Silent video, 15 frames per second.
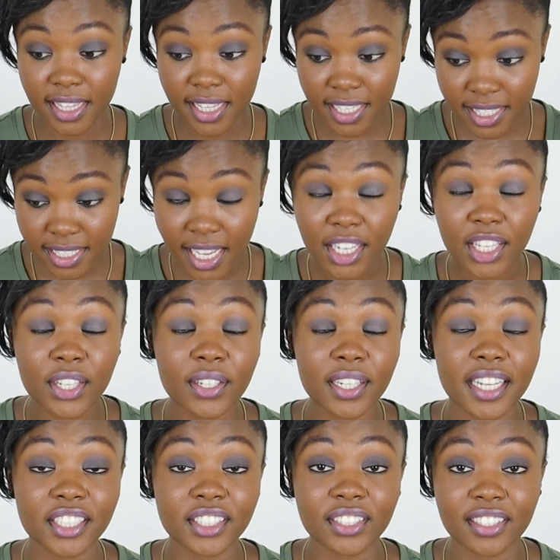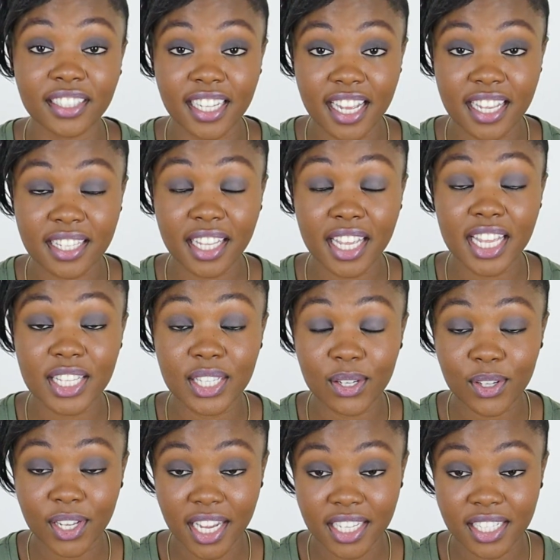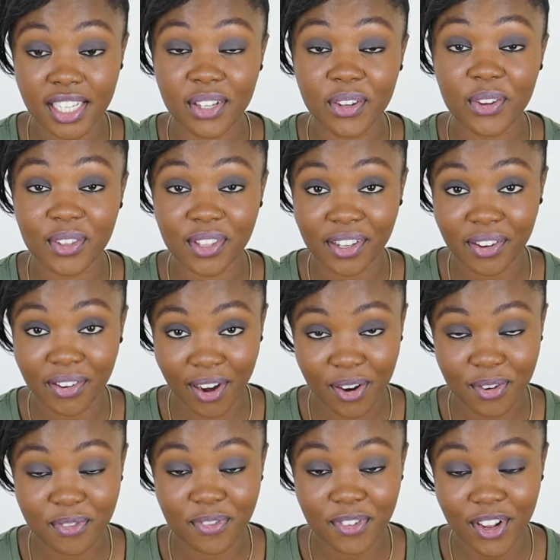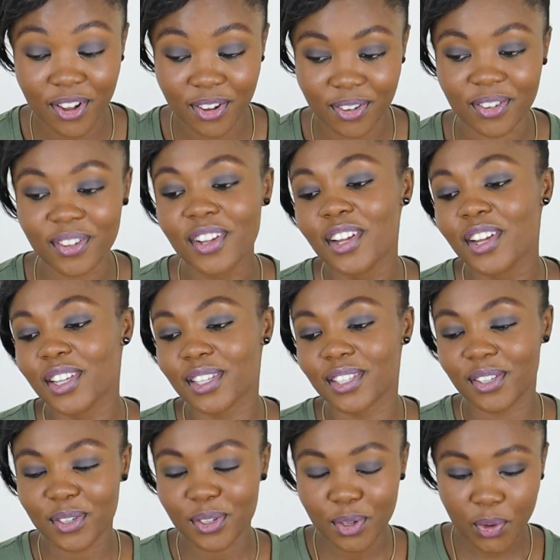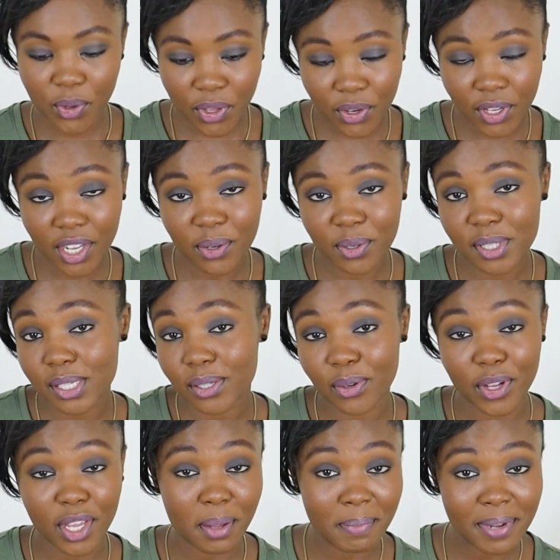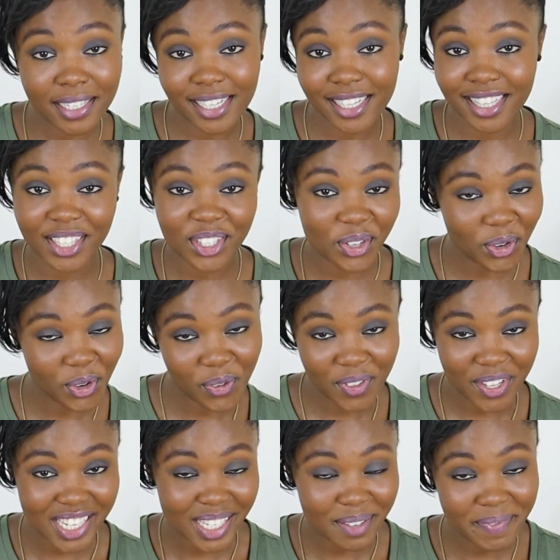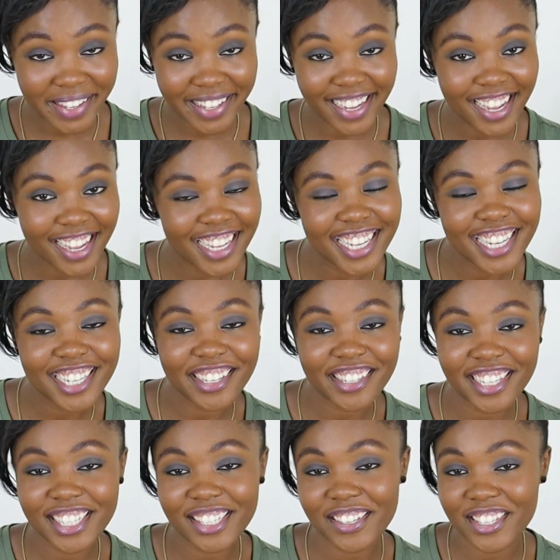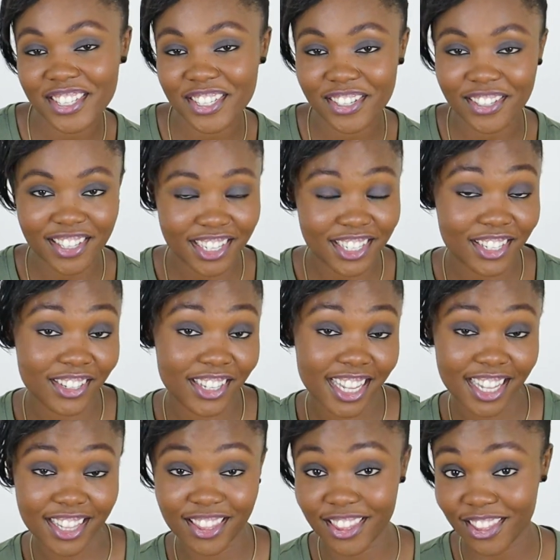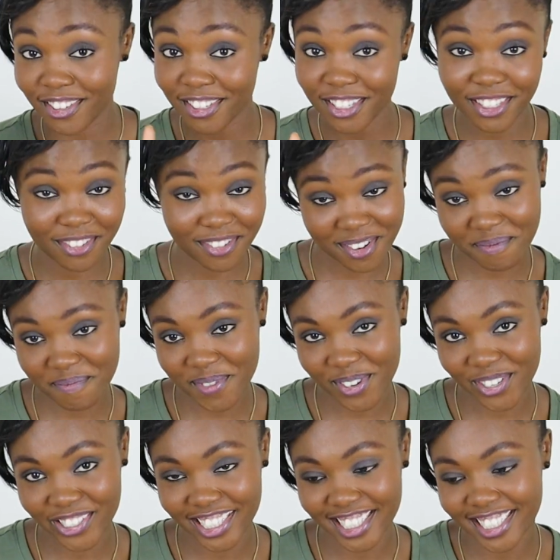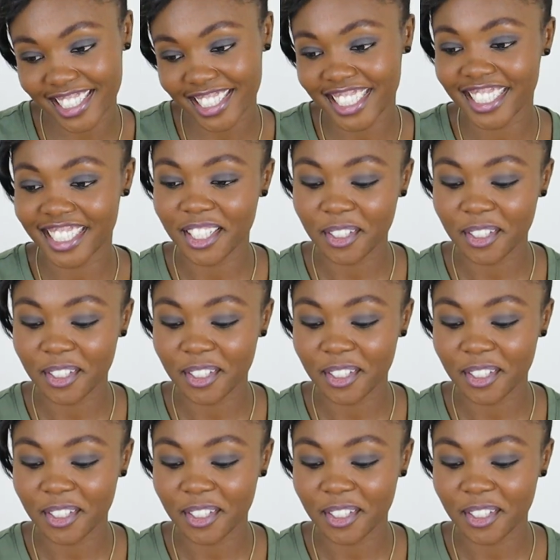The circulation desk is located on the ground floor. So you can also imitate the tone of the speaker in order to ensure that you get those 3 points.